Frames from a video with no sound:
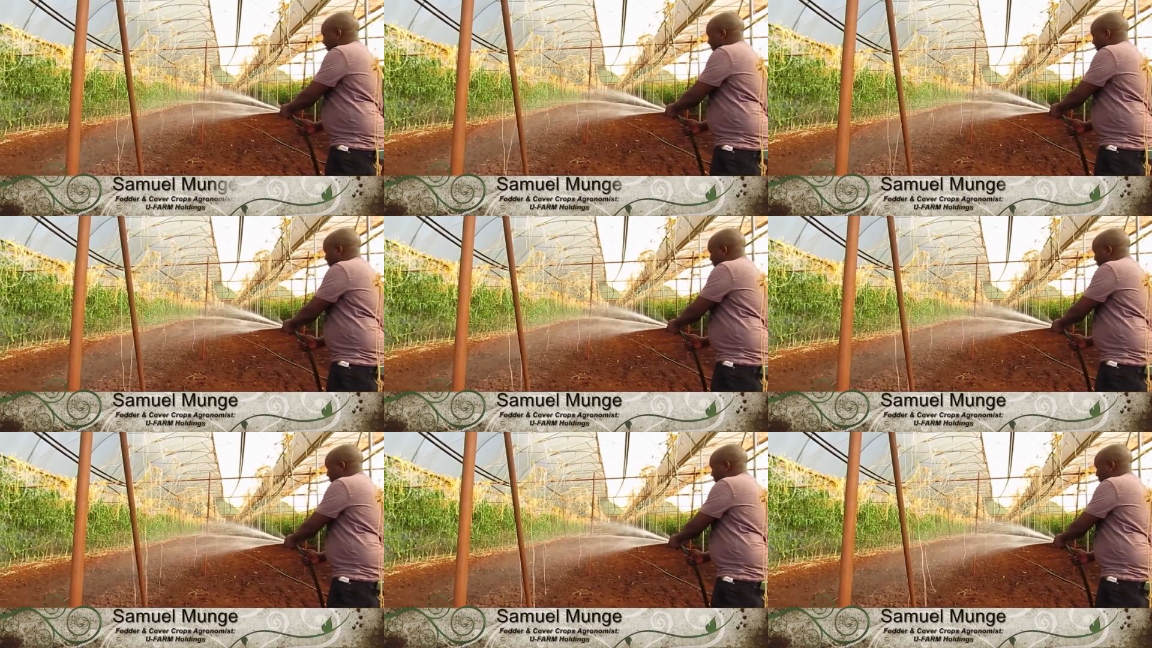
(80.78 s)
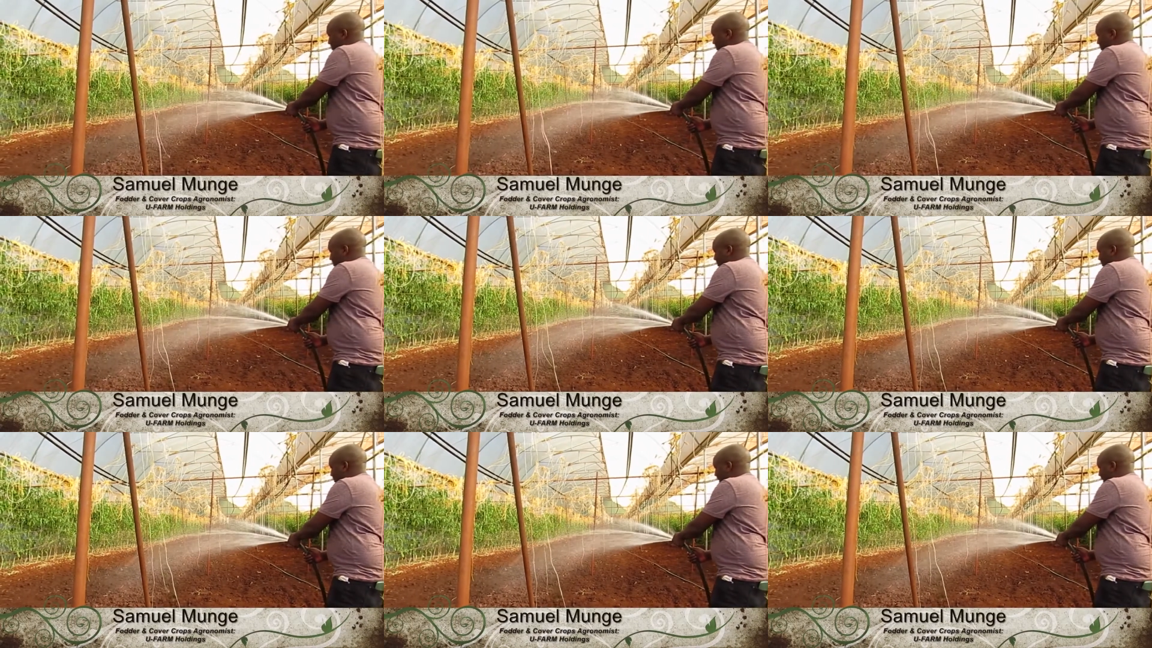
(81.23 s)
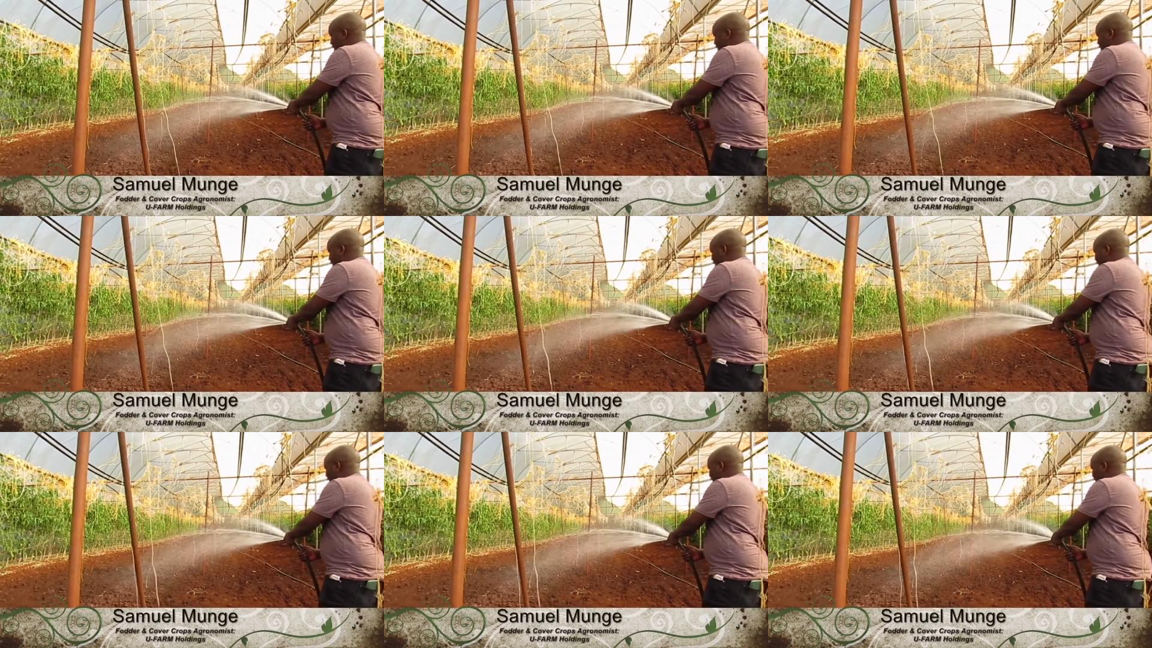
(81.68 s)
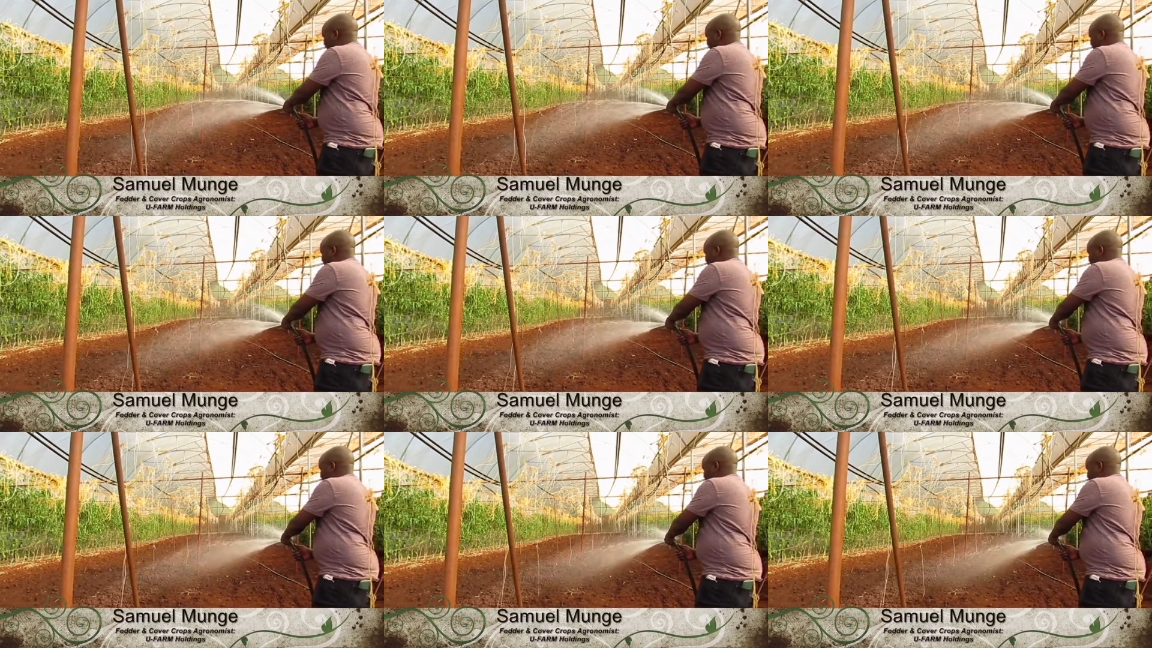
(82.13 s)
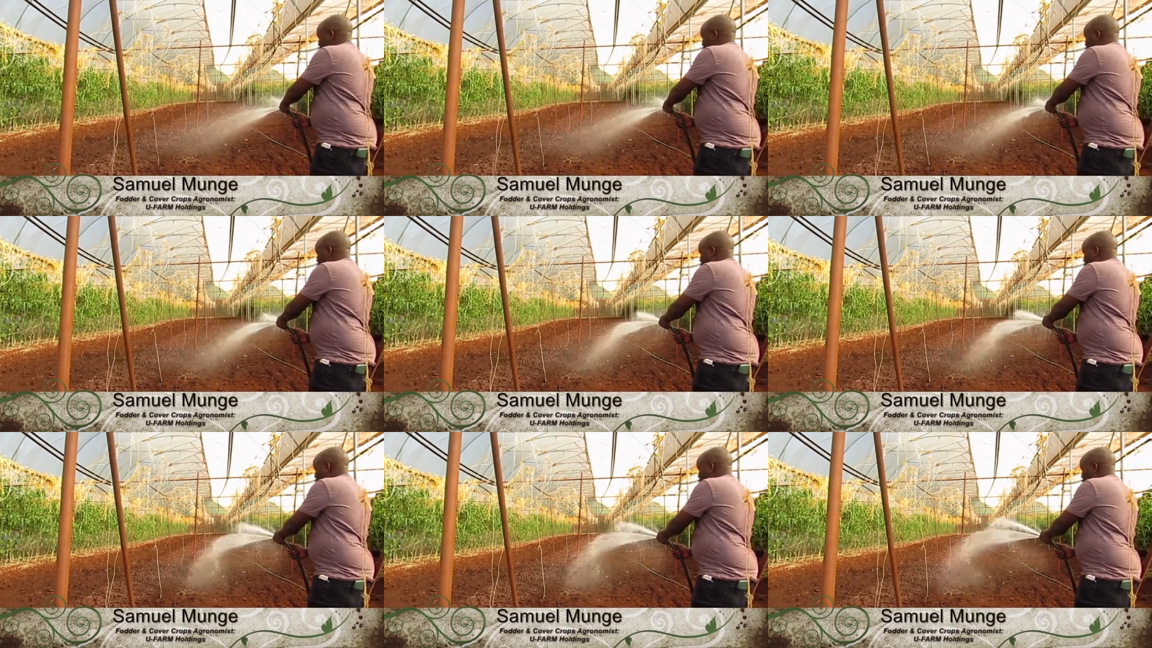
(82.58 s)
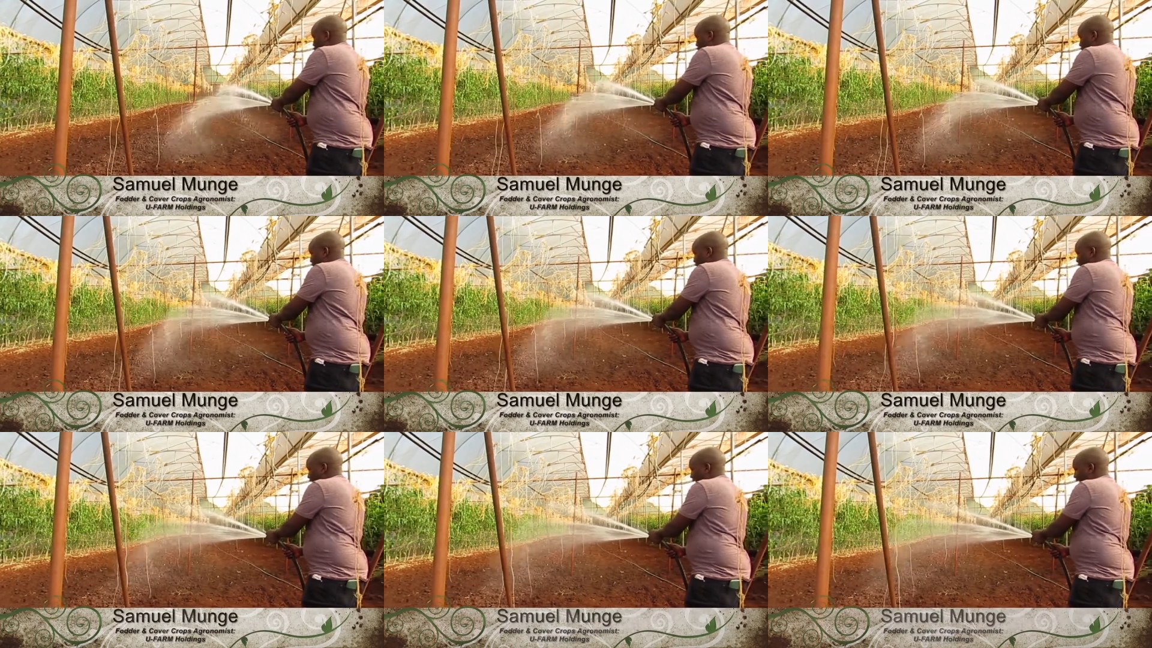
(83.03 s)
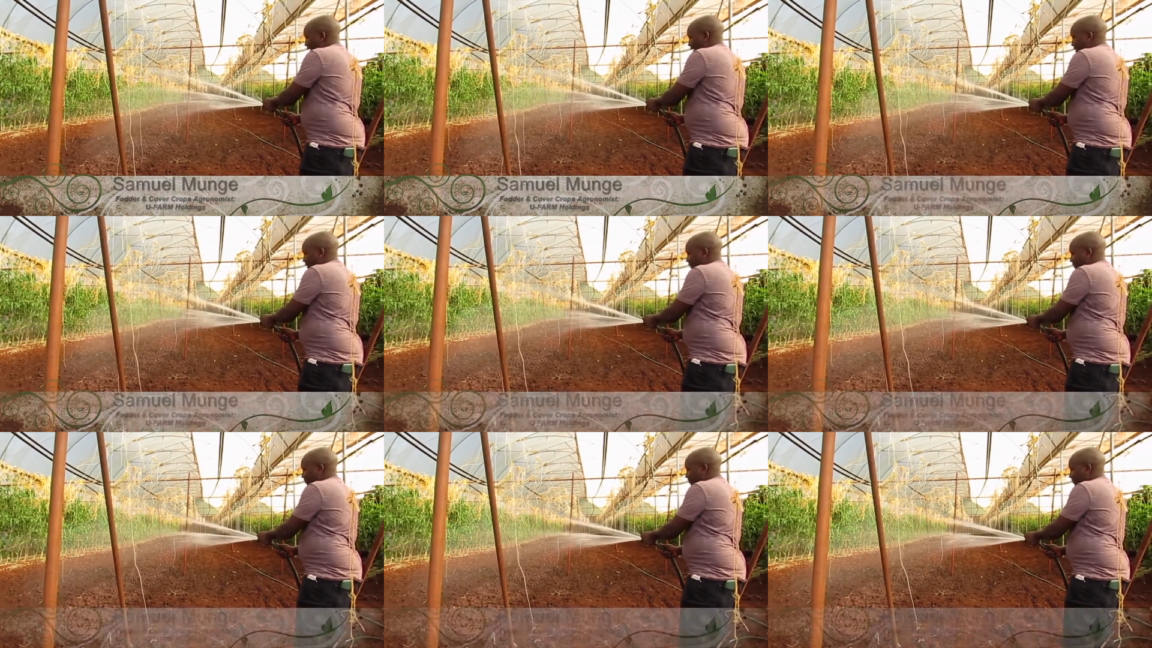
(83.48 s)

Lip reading: Nobody's mouth can be seen.